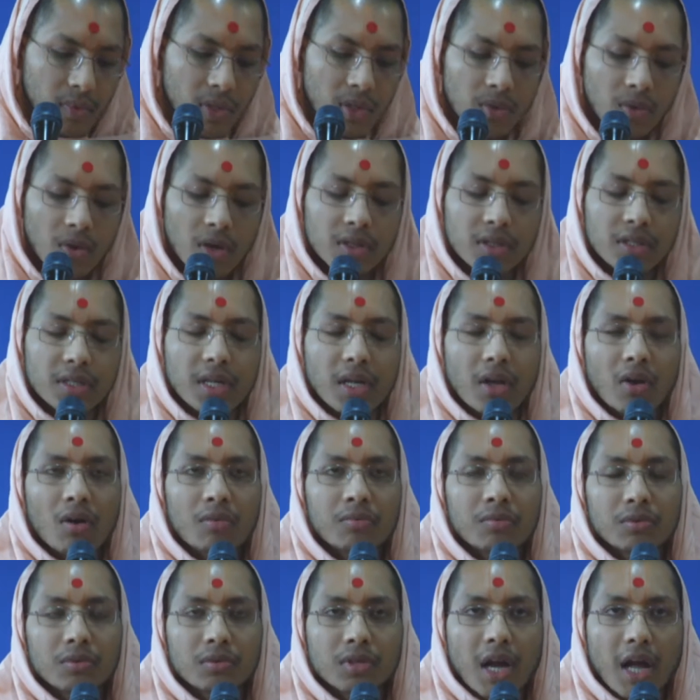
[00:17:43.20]
on the day of
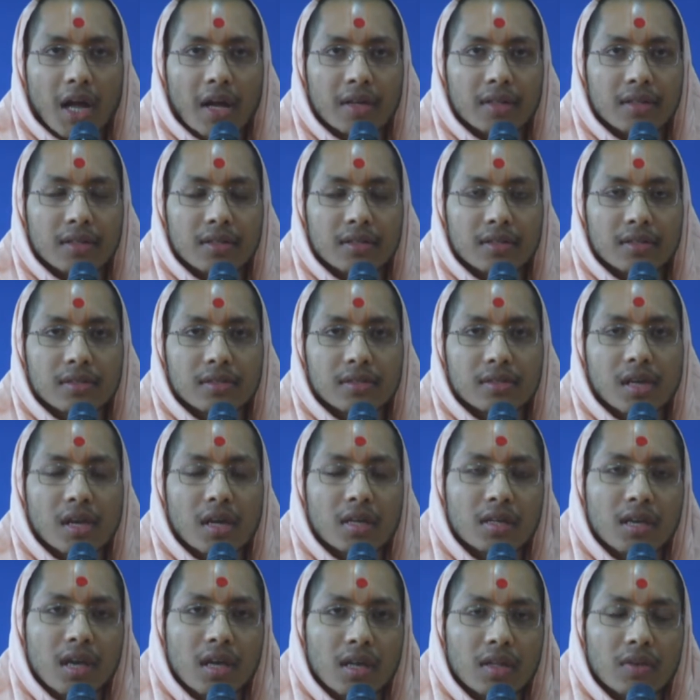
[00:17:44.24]
Uttarayan, she
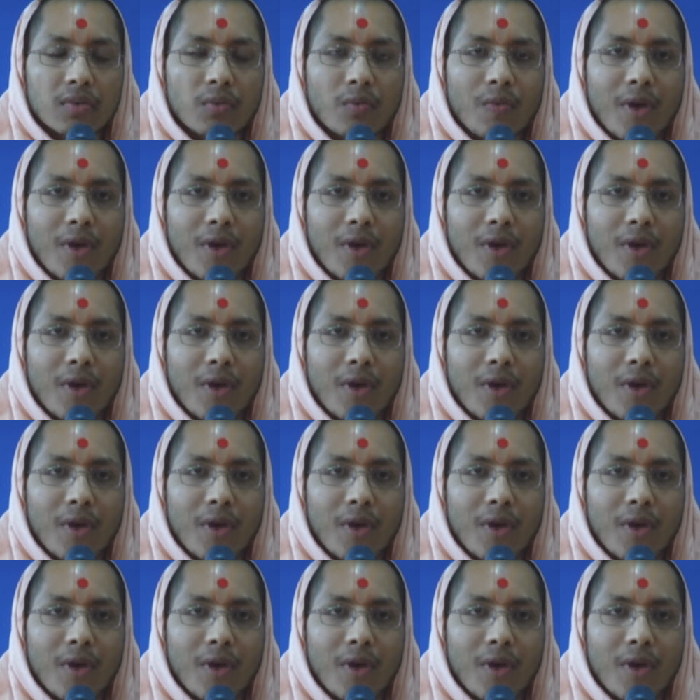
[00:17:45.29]
again